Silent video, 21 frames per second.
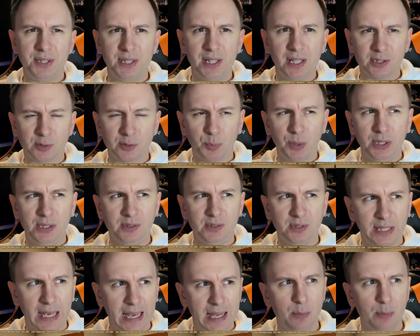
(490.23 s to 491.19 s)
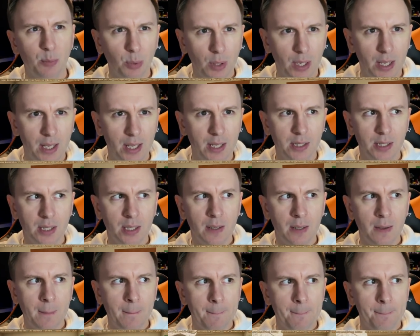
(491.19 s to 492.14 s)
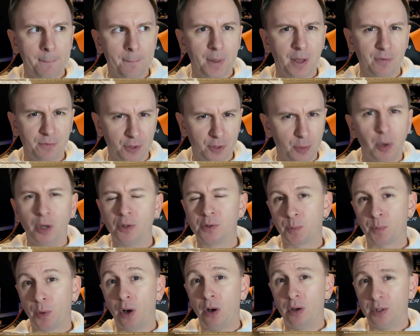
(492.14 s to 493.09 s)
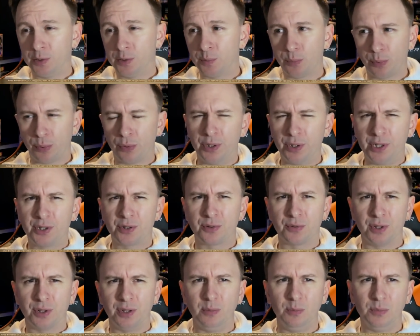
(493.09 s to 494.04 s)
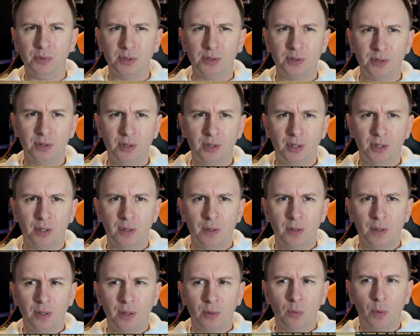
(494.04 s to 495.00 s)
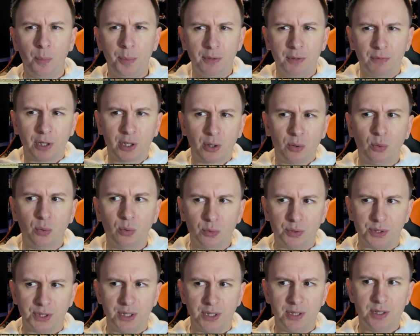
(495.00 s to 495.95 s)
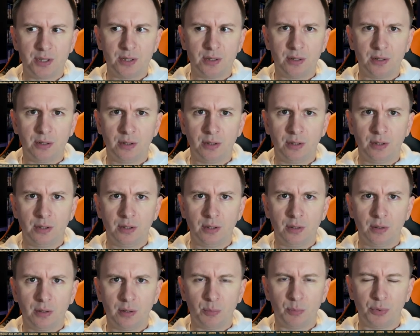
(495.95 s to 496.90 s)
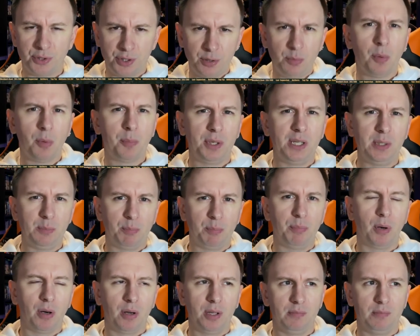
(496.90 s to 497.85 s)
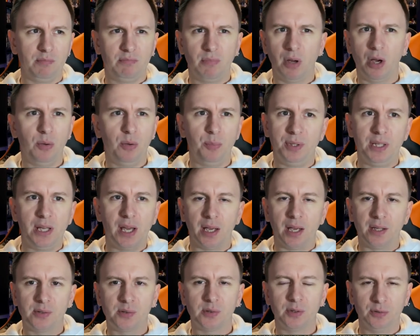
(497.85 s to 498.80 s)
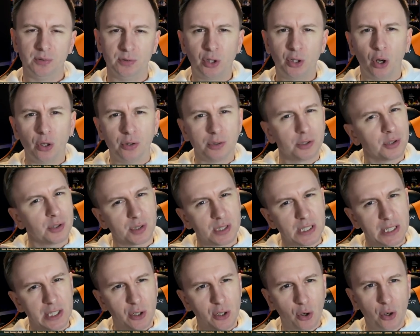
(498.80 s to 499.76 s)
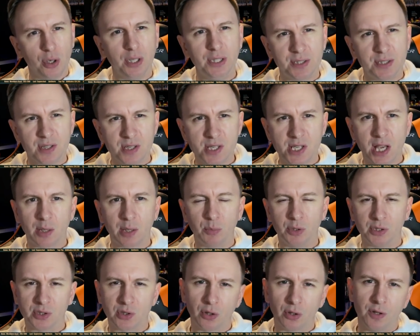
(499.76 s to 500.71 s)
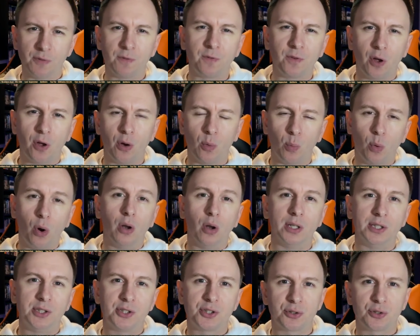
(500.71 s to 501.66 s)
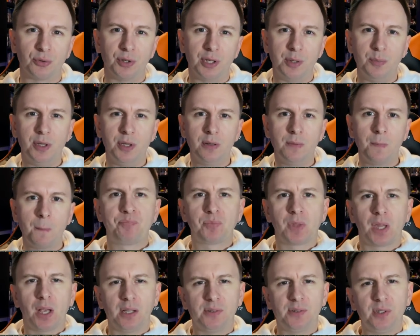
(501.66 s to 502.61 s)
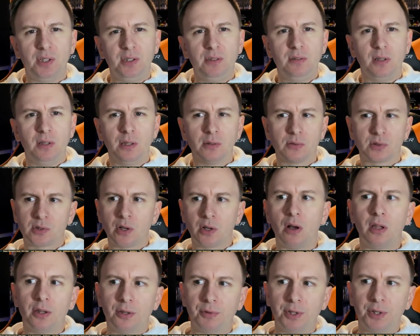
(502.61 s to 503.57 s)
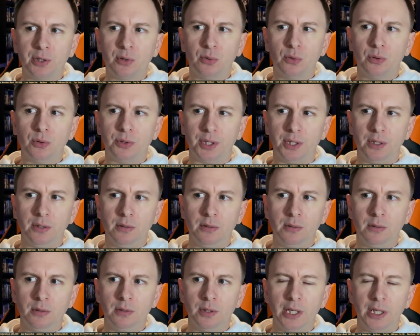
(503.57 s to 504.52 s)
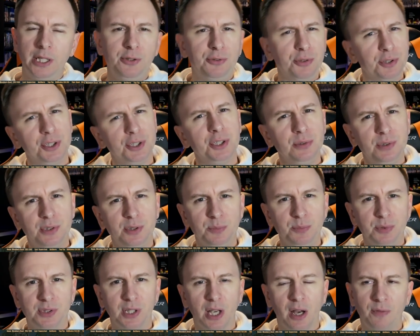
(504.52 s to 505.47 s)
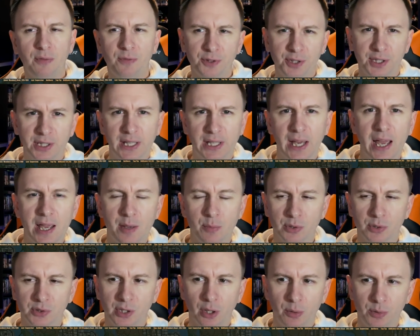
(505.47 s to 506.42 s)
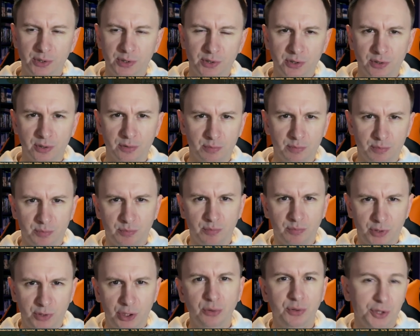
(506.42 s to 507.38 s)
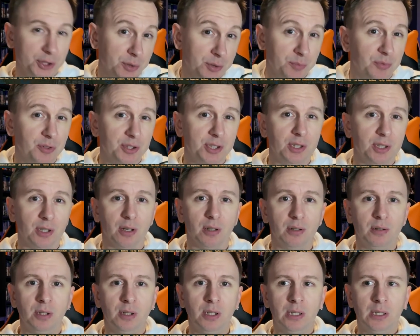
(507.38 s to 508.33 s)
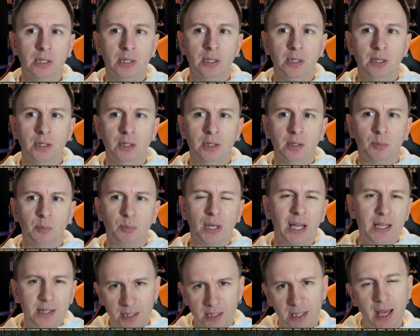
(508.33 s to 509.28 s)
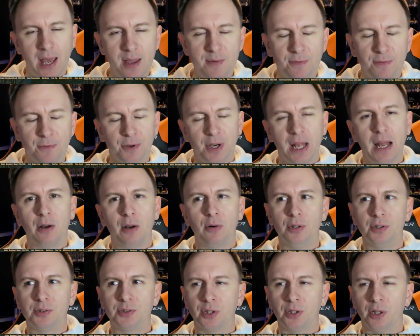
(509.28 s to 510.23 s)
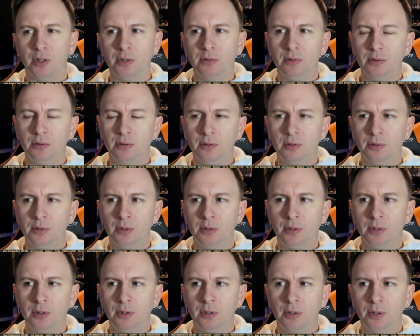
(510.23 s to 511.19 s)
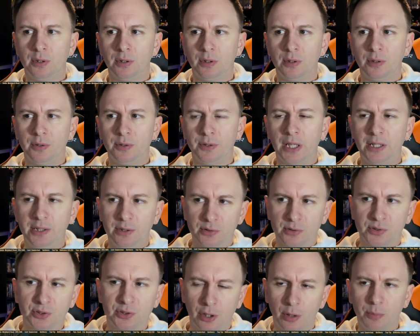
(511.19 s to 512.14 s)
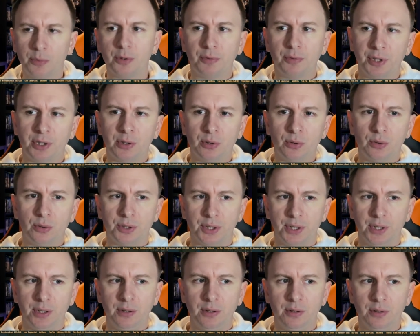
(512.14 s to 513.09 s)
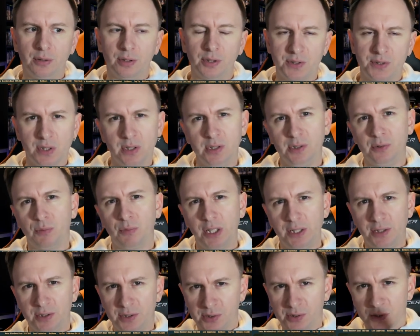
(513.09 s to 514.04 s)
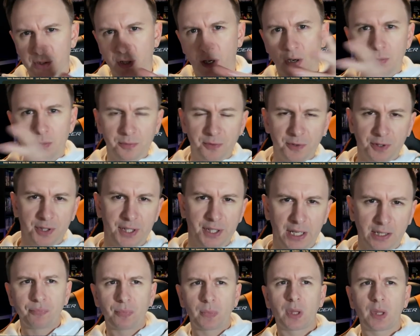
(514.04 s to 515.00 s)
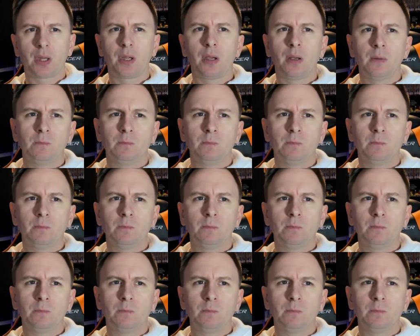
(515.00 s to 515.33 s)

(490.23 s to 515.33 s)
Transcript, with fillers: DSP's gameplay, and for the most part his pre-streams, will be recorded, presumably by OBS, and consciously cut into segments on the fly while he's streaming. As in, he'll start the recording, introduce himself and the game as though it's a YouTube video, play the game for an hour or so, then he'll stop the recording until he's ready to start up for the next one.